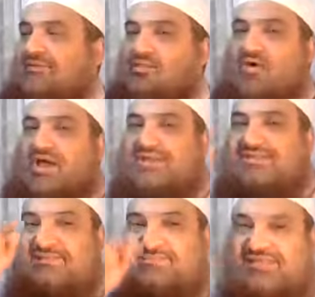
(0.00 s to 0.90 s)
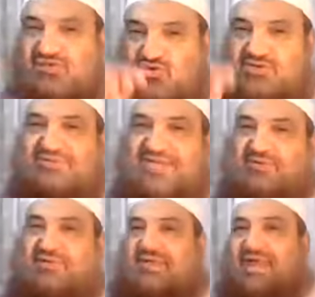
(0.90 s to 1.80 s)
Where does he make sujood
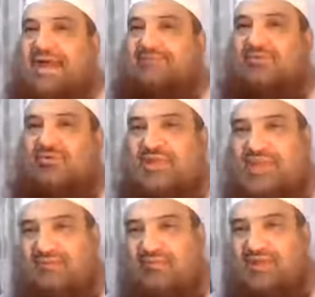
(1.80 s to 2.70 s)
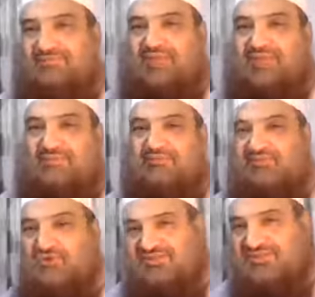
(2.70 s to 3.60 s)
as-sahwi? Ya Abu Abdullah.
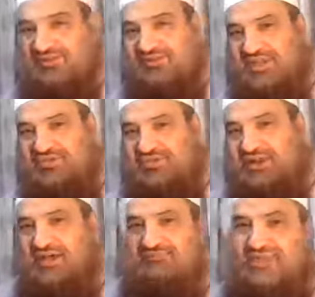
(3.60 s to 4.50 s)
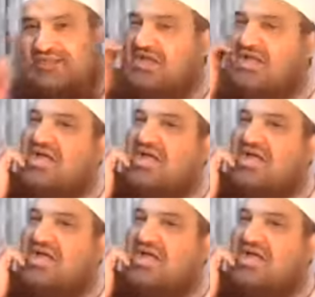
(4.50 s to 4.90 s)
Before salutation or after?